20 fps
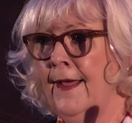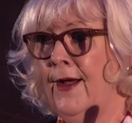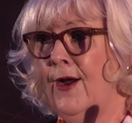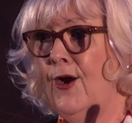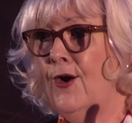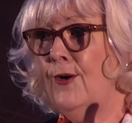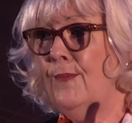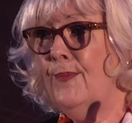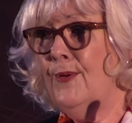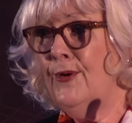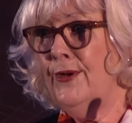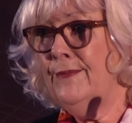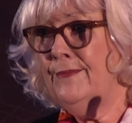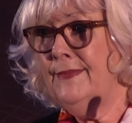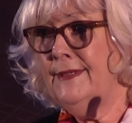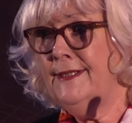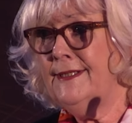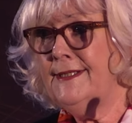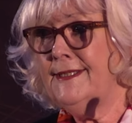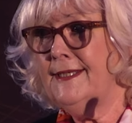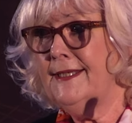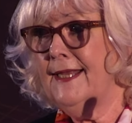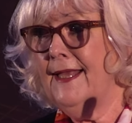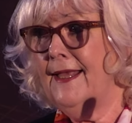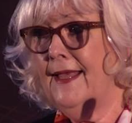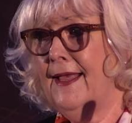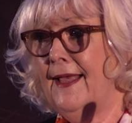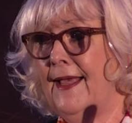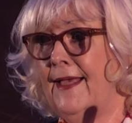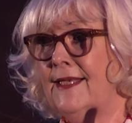Her appointment
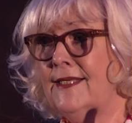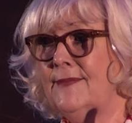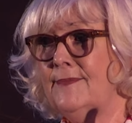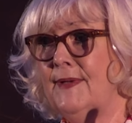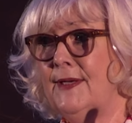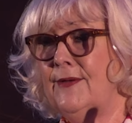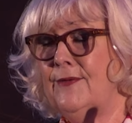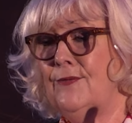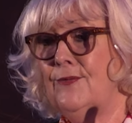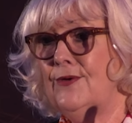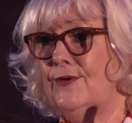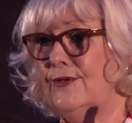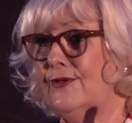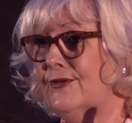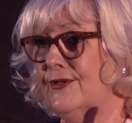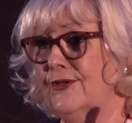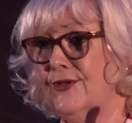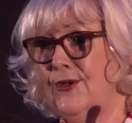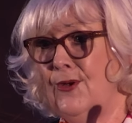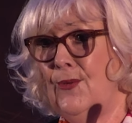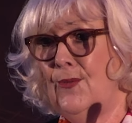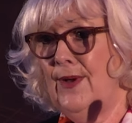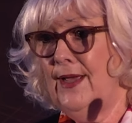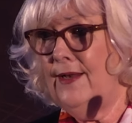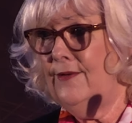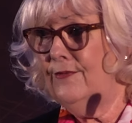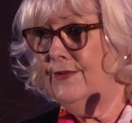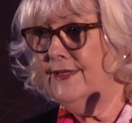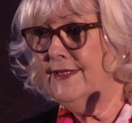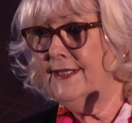has been so
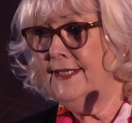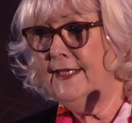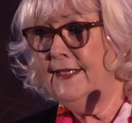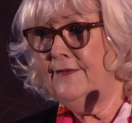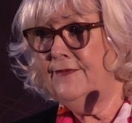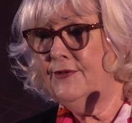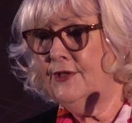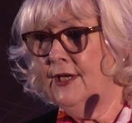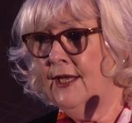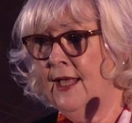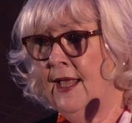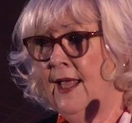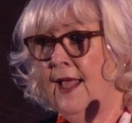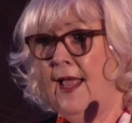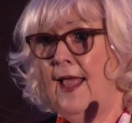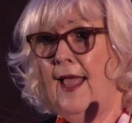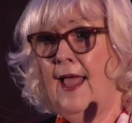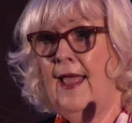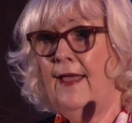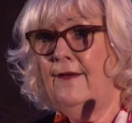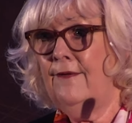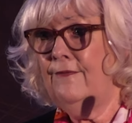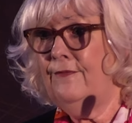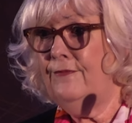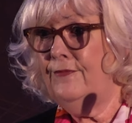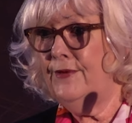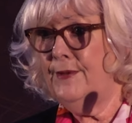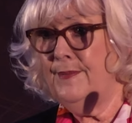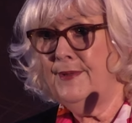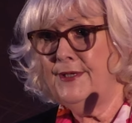well received.
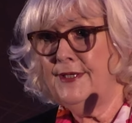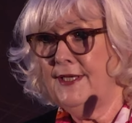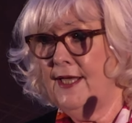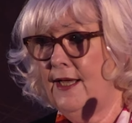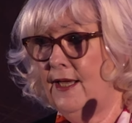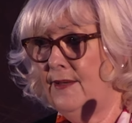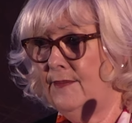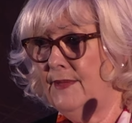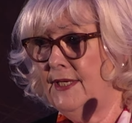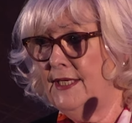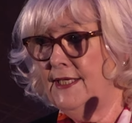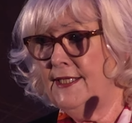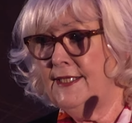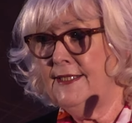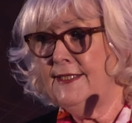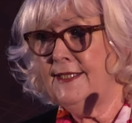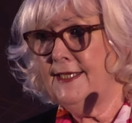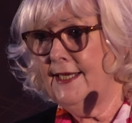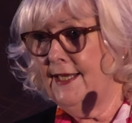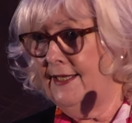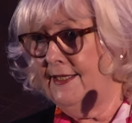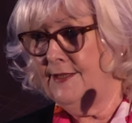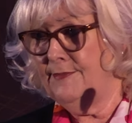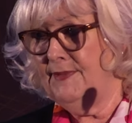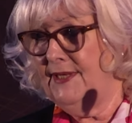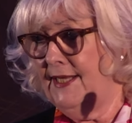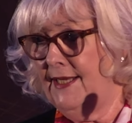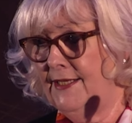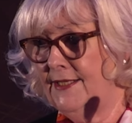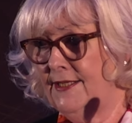Everybody I meet tells
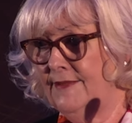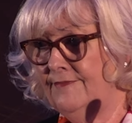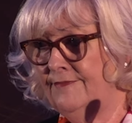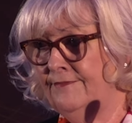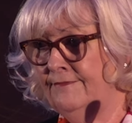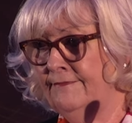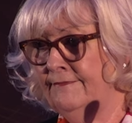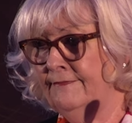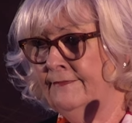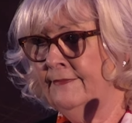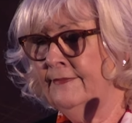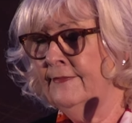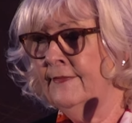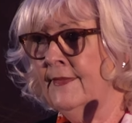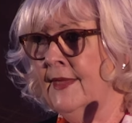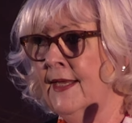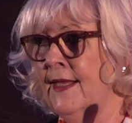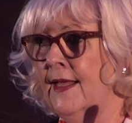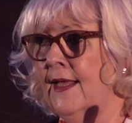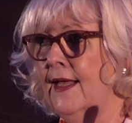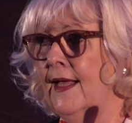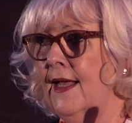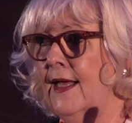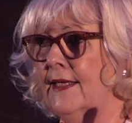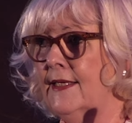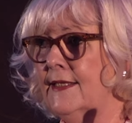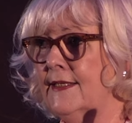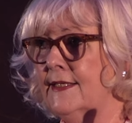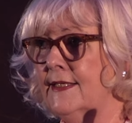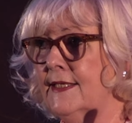me that. I
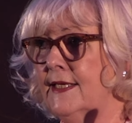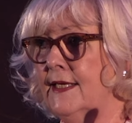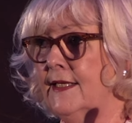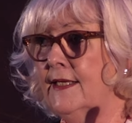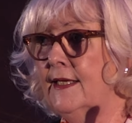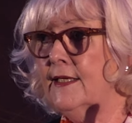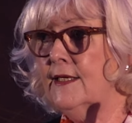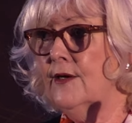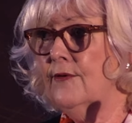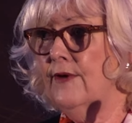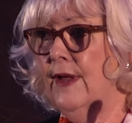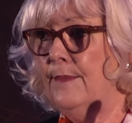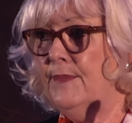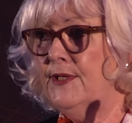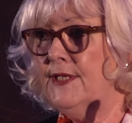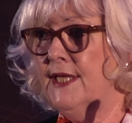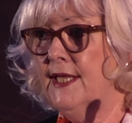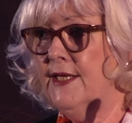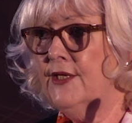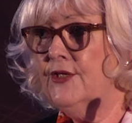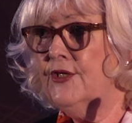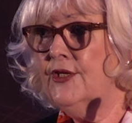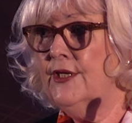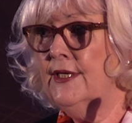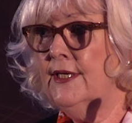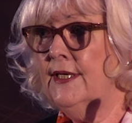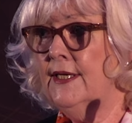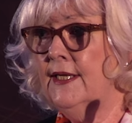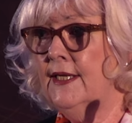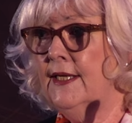can see that her
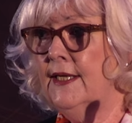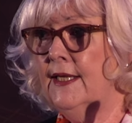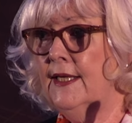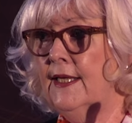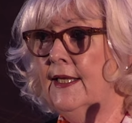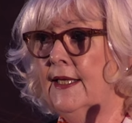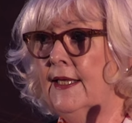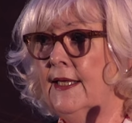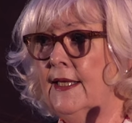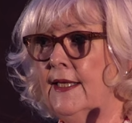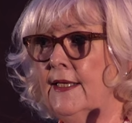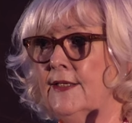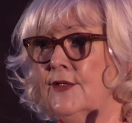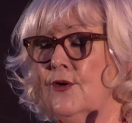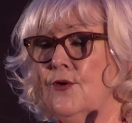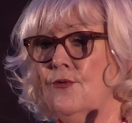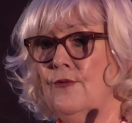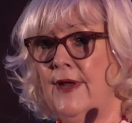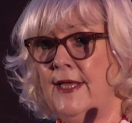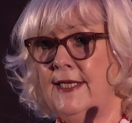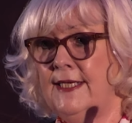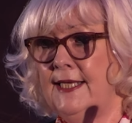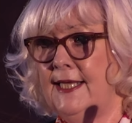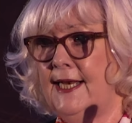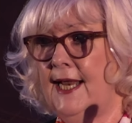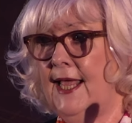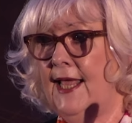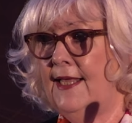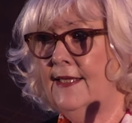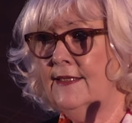reputation is already
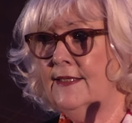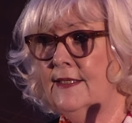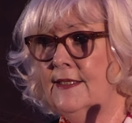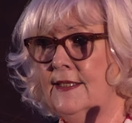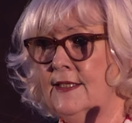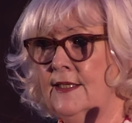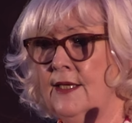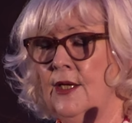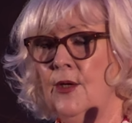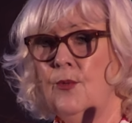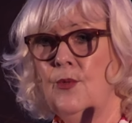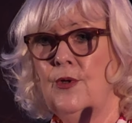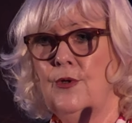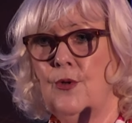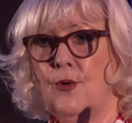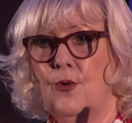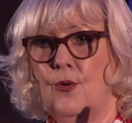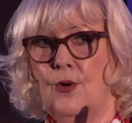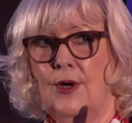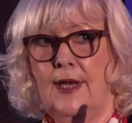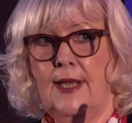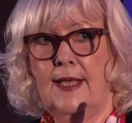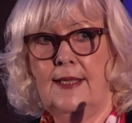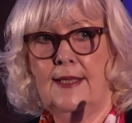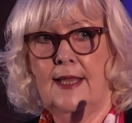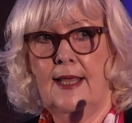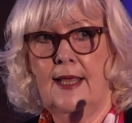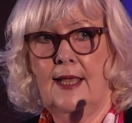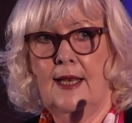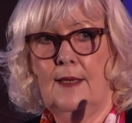enhanced with Orla at
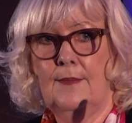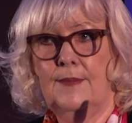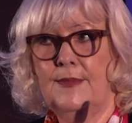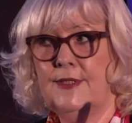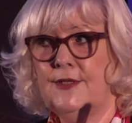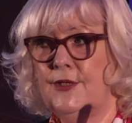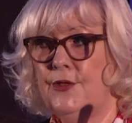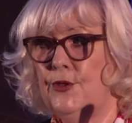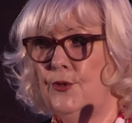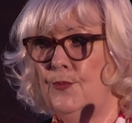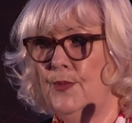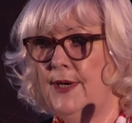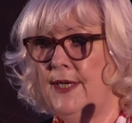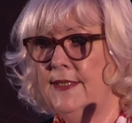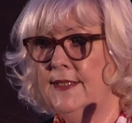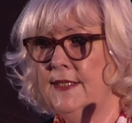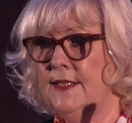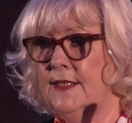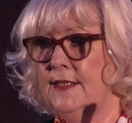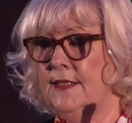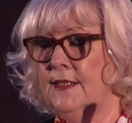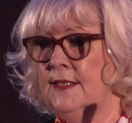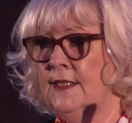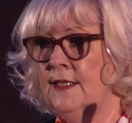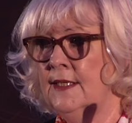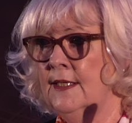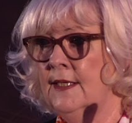the helm as the new president.